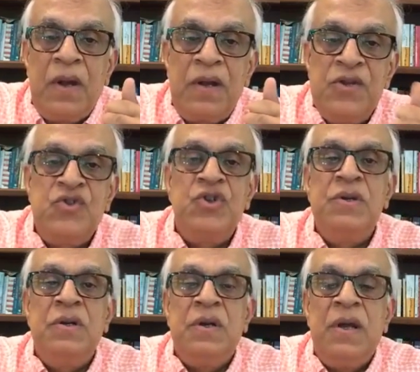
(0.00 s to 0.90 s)

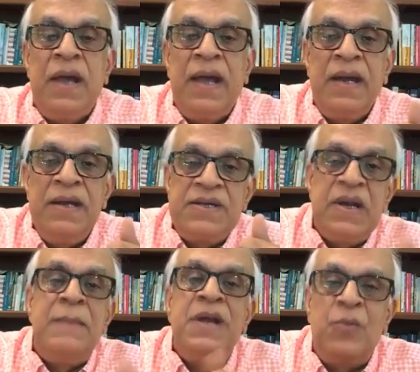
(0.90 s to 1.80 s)
Christian and
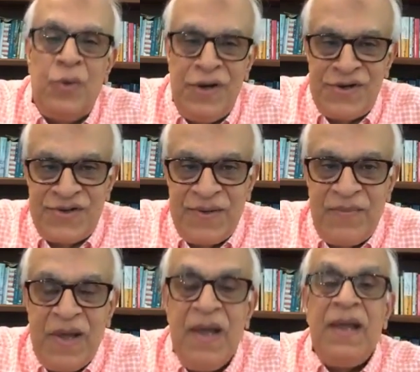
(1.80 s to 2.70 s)
Islamic worlds.
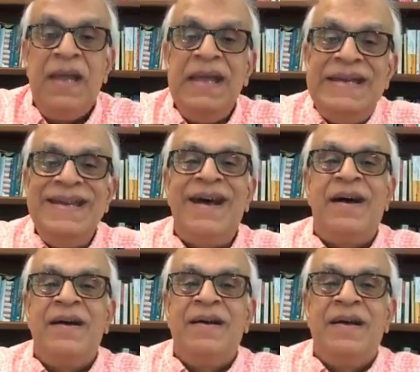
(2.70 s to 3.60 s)

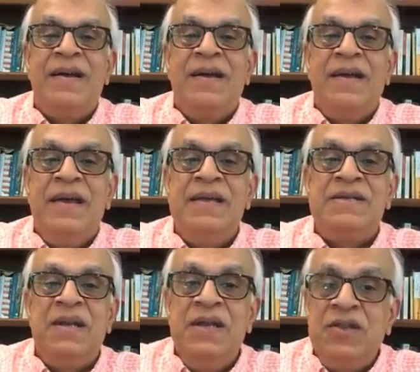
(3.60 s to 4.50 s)
India
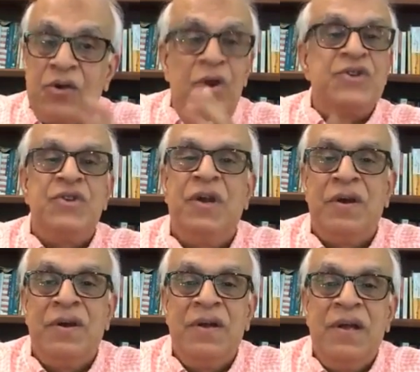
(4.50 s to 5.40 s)
is in the
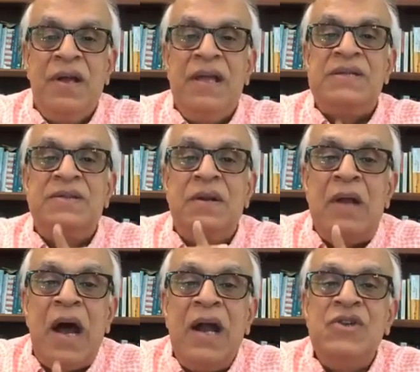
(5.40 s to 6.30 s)
crosshair. It's the
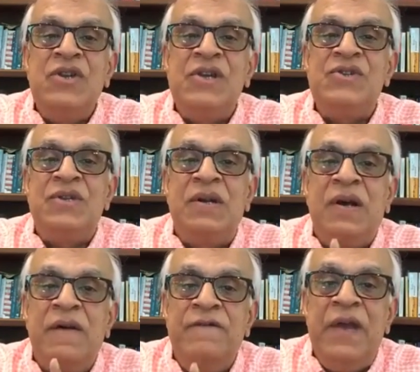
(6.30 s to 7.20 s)
largest
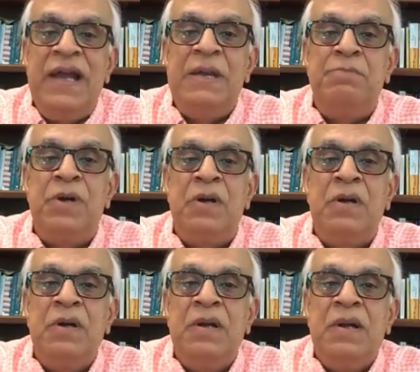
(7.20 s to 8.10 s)

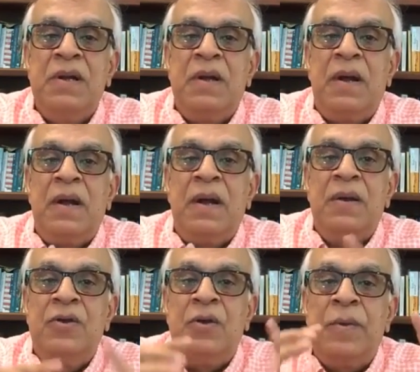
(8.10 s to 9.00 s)
available,
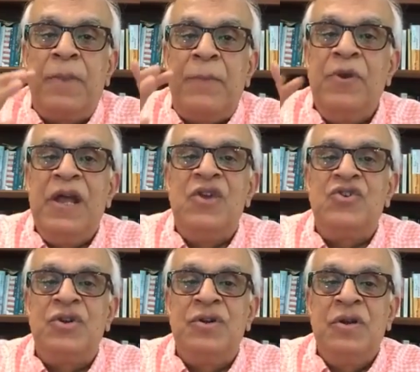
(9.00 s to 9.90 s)

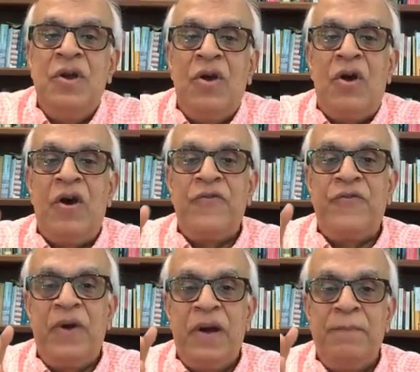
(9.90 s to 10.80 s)
population
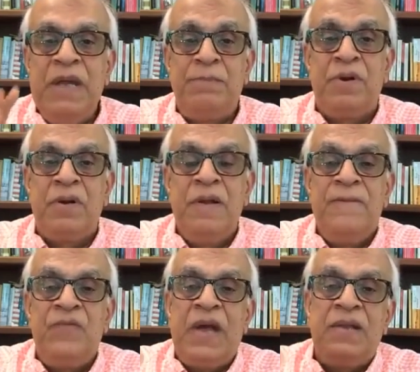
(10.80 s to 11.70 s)
of people
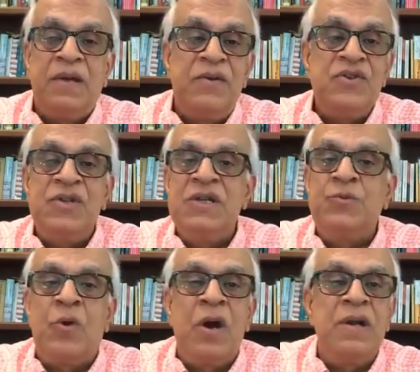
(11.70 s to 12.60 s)
that the
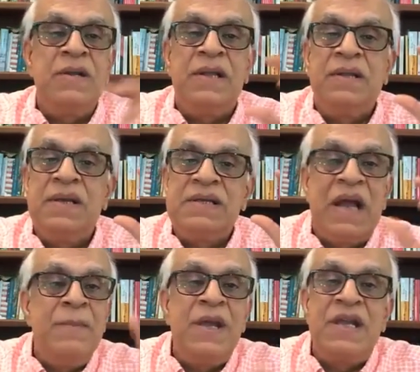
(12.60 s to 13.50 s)
Christians want, that the
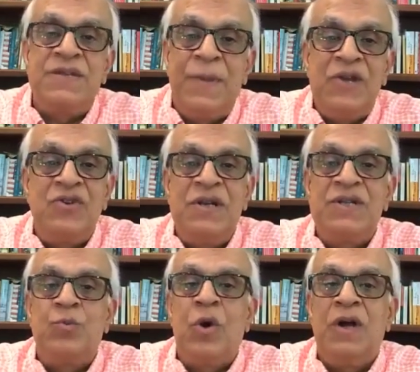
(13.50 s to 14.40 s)
Islamic
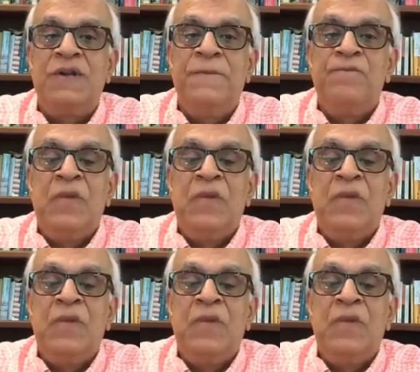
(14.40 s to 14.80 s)
expansionists want.